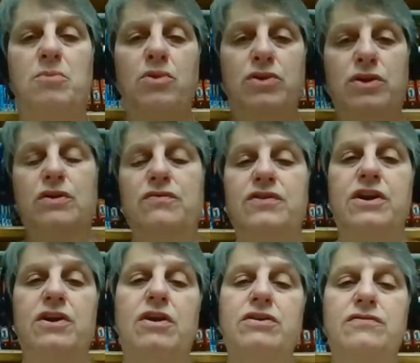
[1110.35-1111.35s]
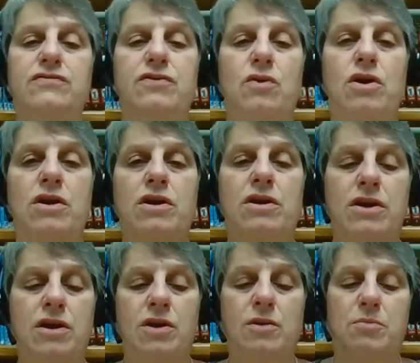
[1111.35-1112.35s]
Both of your feet are on the floor.
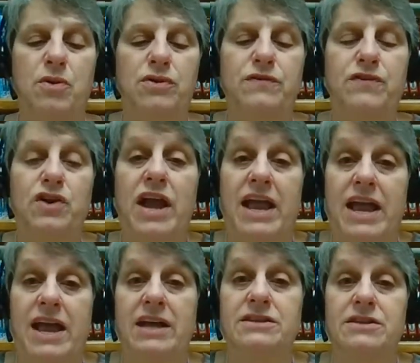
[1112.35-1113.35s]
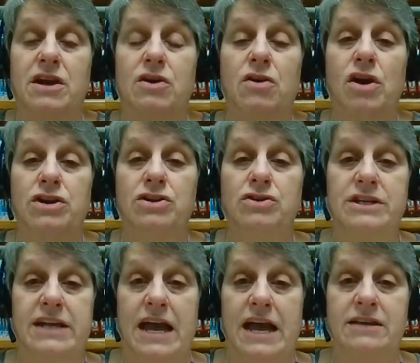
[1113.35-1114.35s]
Both of your hands are on your
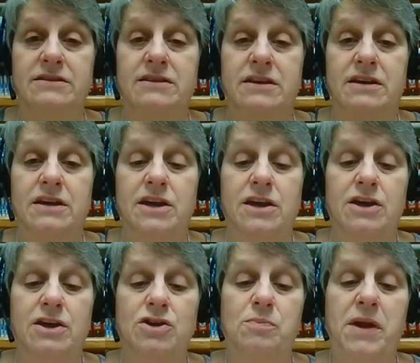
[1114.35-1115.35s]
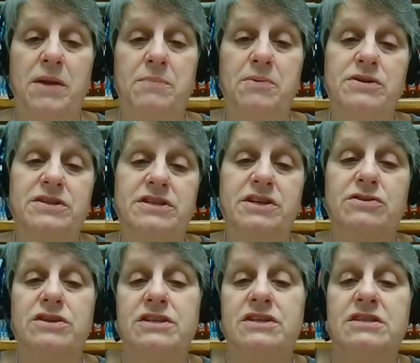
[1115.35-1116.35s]
desk. Your paper is
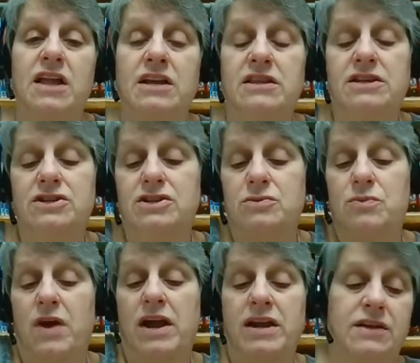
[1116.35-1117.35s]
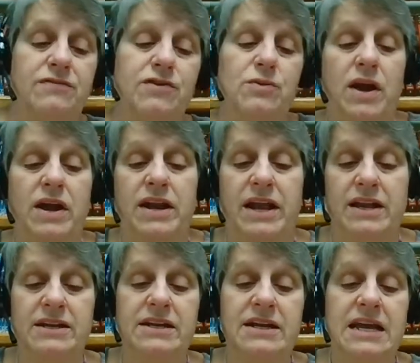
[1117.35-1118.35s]
tilted slightly to the right if you're right
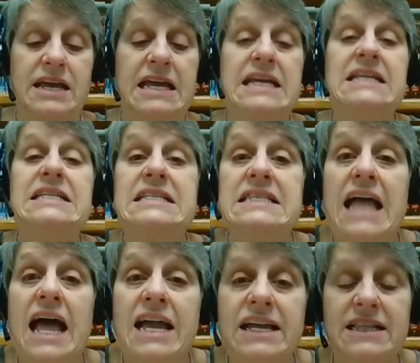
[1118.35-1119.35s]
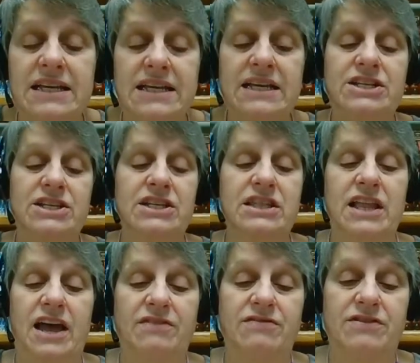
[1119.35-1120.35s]
handed, slightly to the
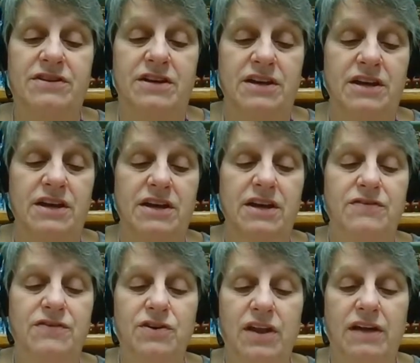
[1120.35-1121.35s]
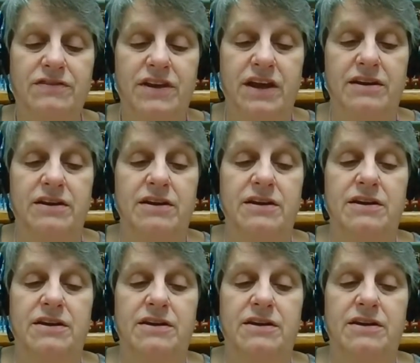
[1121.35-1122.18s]
left if you're left handed.